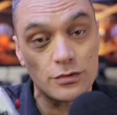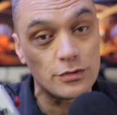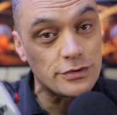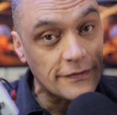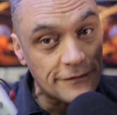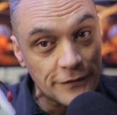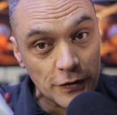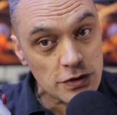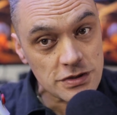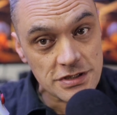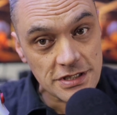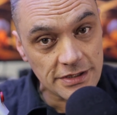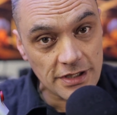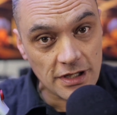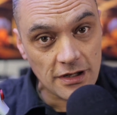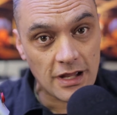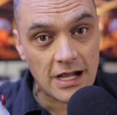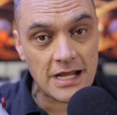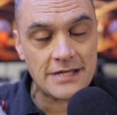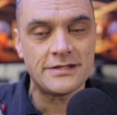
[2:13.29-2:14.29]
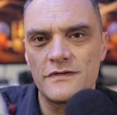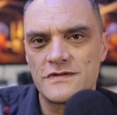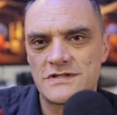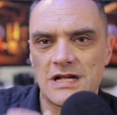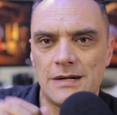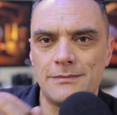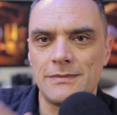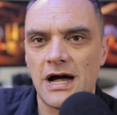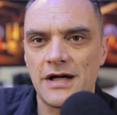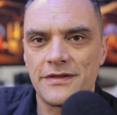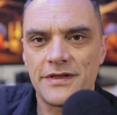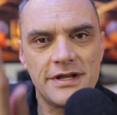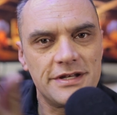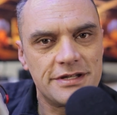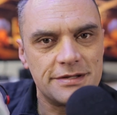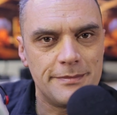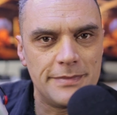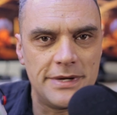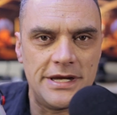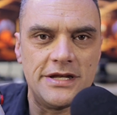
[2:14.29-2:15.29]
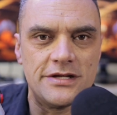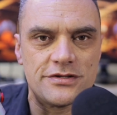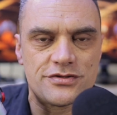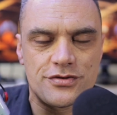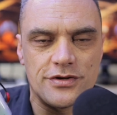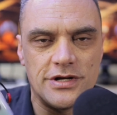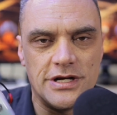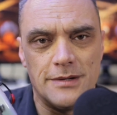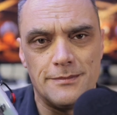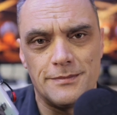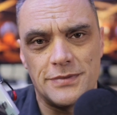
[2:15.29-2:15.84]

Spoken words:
or diffusing the light with some other intermediary